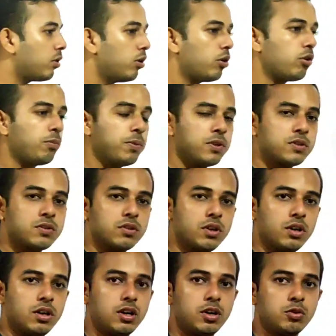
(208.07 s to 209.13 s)
crore rupees
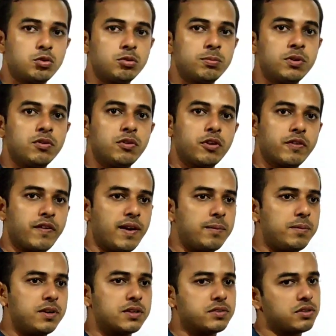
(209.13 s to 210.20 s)
to me for
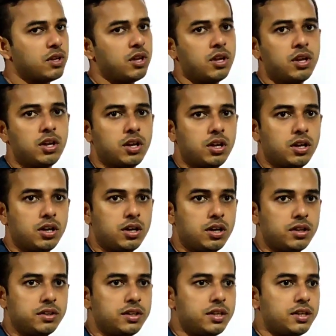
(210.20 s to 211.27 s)
5 years,
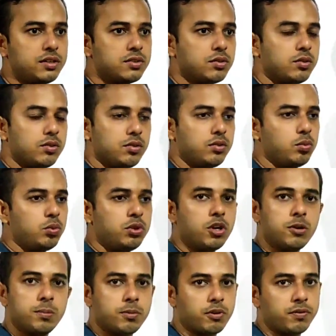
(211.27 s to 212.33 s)
that is
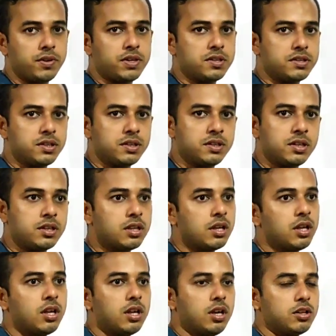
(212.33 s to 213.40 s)
without profit, isn't it?
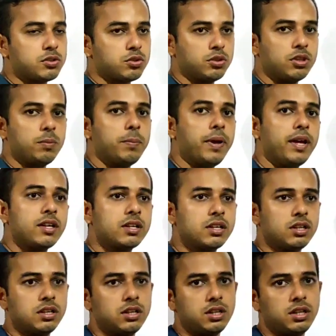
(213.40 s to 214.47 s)
So the bank
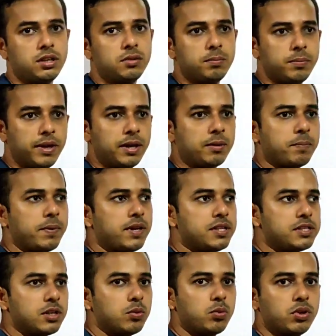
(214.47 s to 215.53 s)

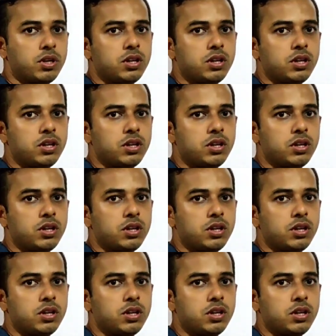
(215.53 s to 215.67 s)
manager